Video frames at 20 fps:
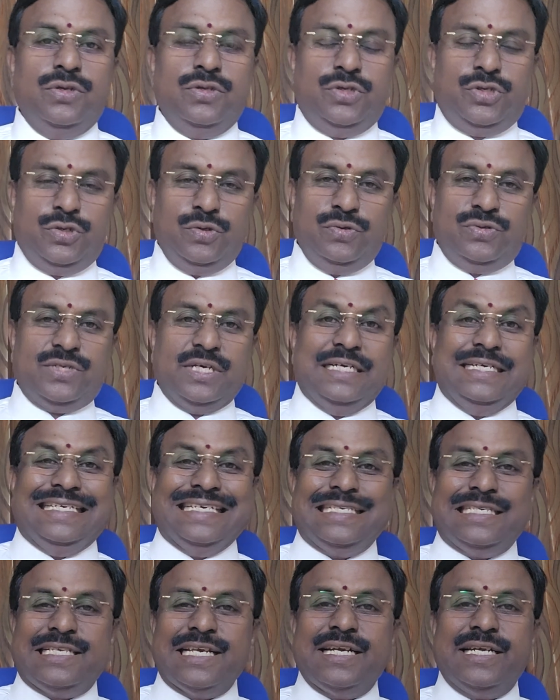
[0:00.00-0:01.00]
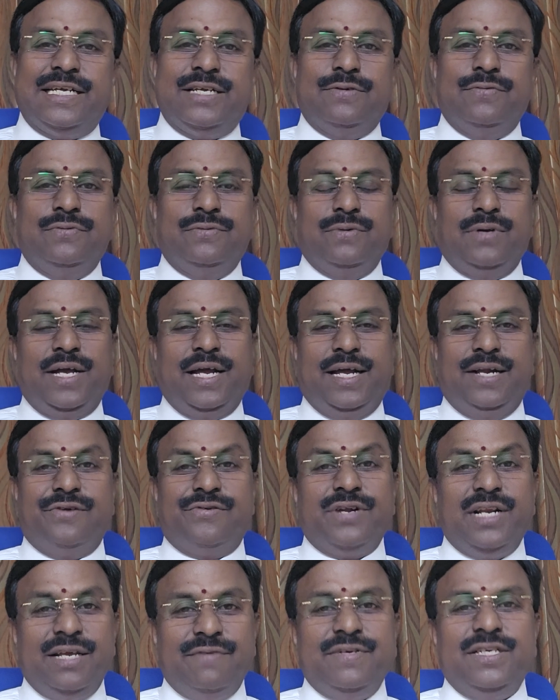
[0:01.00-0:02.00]
choose a distinctive and
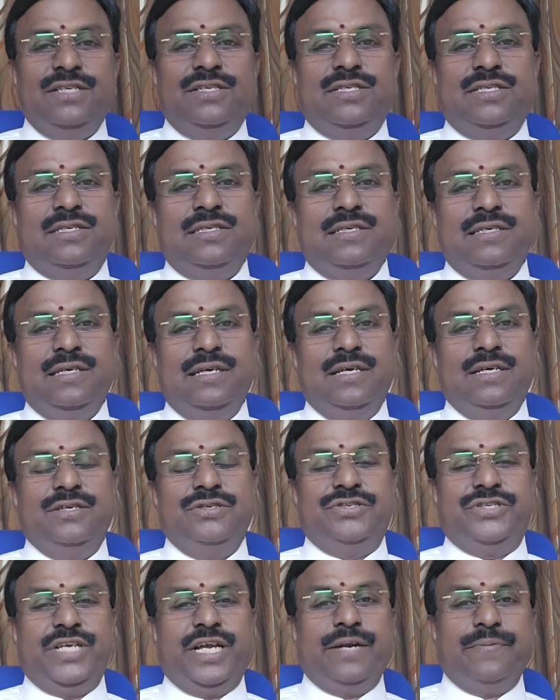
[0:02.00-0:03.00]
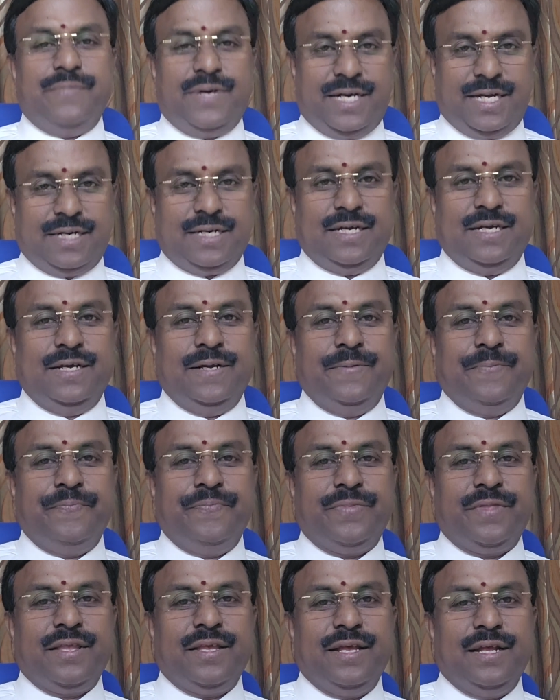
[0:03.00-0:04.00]
relevant trademark
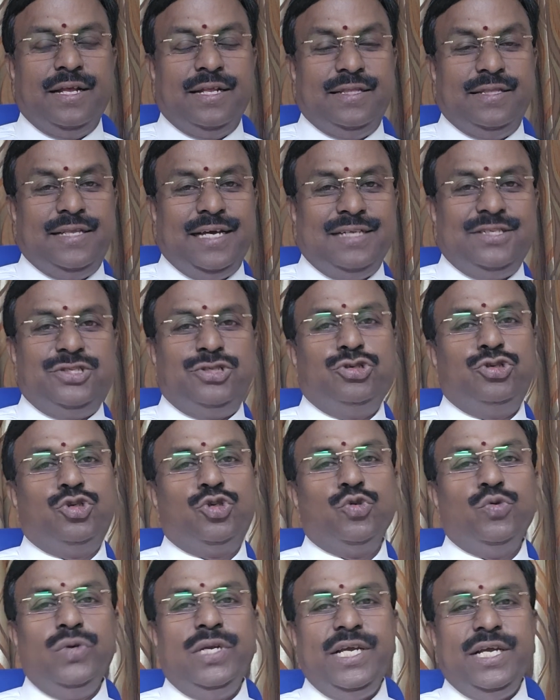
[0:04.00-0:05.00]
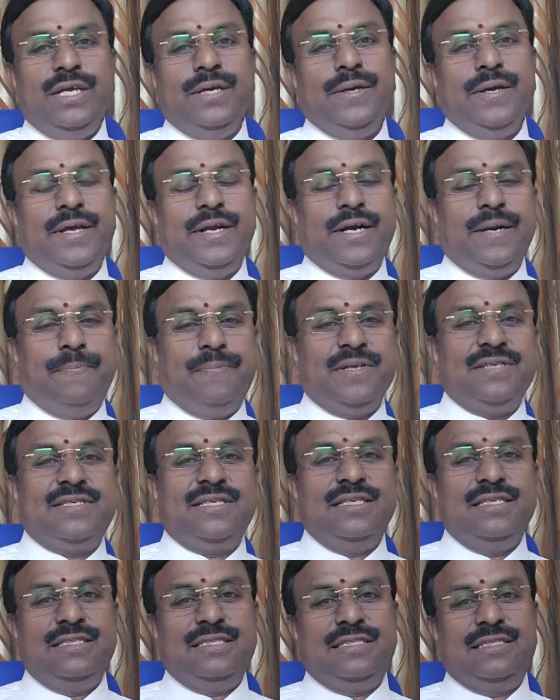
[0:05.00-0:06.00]
that truly
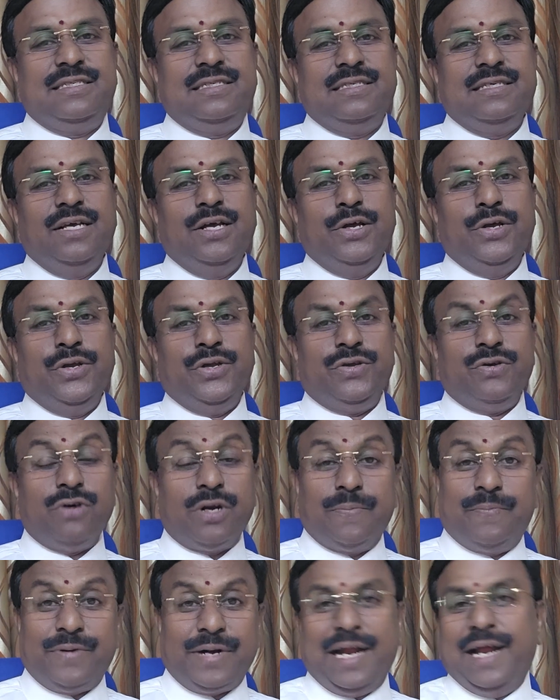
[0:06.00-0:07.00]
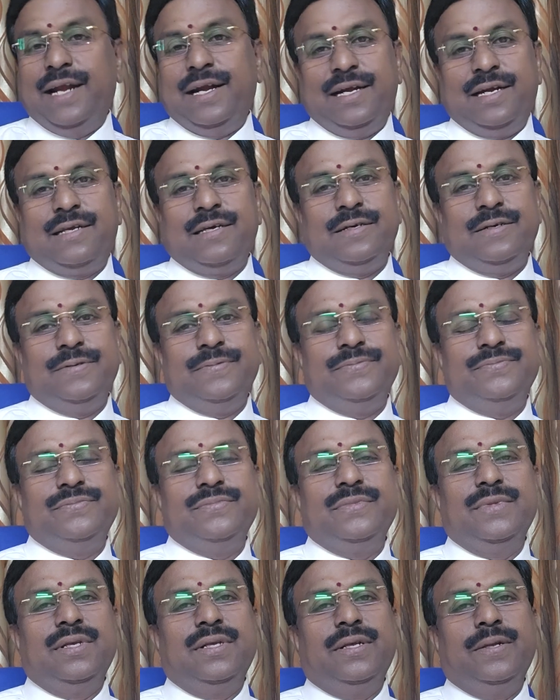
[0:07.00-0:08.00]
represents your brand.
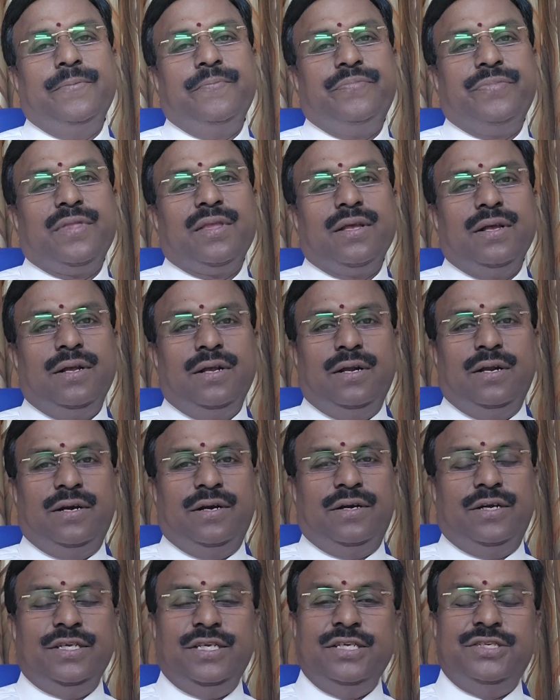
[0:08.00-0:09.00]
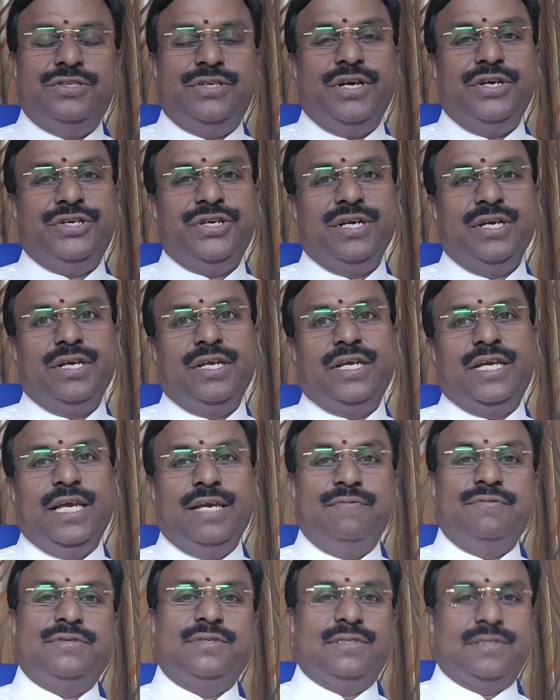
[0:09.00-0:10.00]
Registration
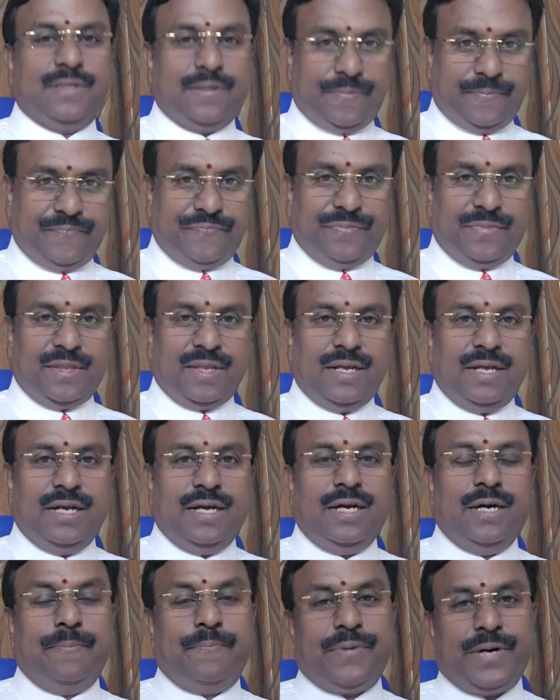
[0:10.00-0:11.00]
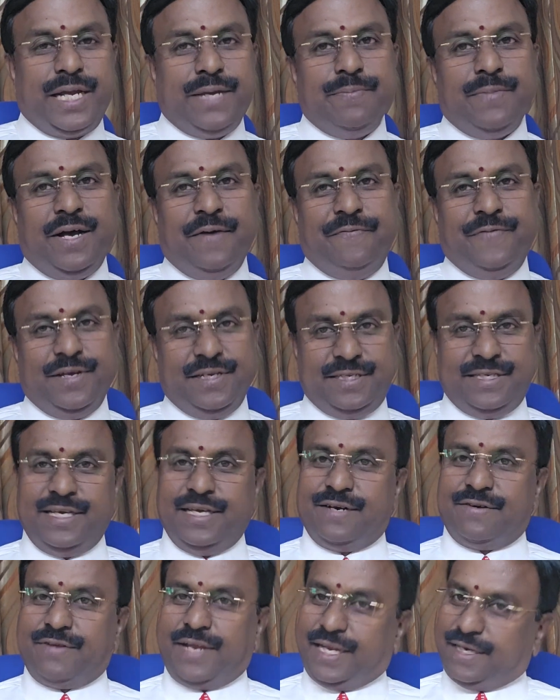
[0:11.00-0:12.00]
gives a prima
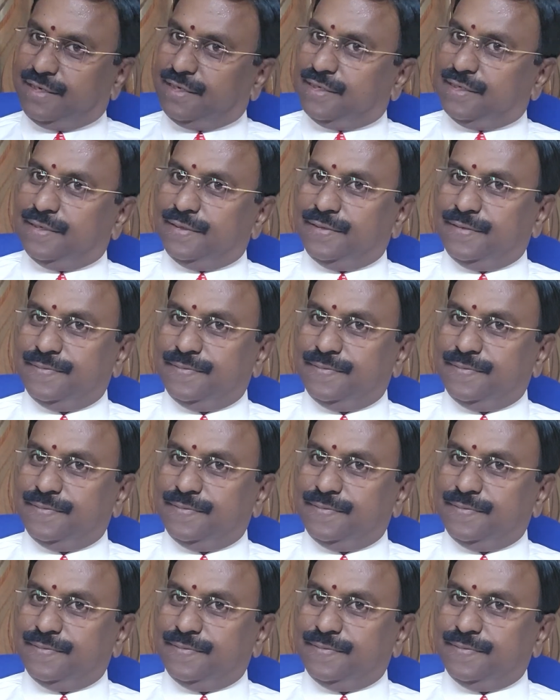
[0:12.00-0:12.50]
facie right